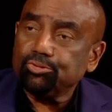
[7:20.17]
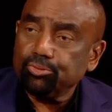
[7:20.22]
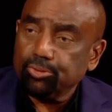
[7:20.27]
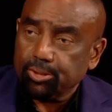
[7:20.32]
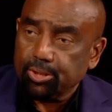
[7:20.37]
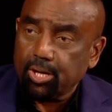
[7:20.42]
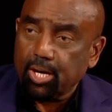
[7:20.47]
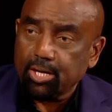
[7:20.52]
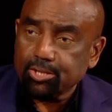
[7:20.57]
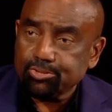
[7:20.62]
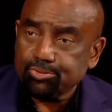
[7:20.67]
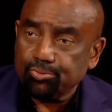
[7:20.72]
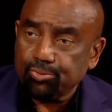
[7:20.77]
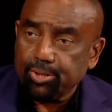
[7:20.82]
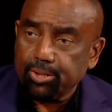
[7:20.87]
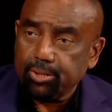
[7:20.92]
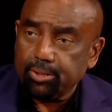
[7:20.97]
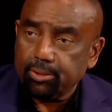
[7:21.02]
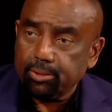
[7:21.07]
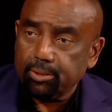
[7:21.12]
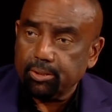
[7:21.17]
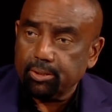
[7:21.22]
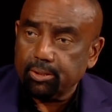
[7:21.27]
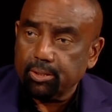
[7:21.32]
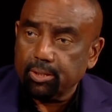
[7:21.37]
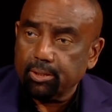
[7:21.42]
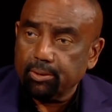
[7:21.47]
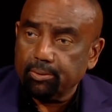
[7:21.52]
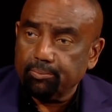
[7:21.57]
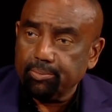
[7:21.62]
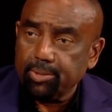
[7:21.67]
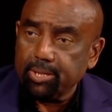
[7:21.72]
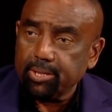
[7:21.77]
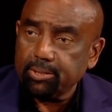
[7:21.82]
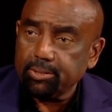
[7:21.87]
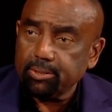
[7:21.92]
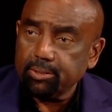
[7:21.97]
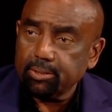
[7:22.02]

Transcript: To incarcerate uh, men?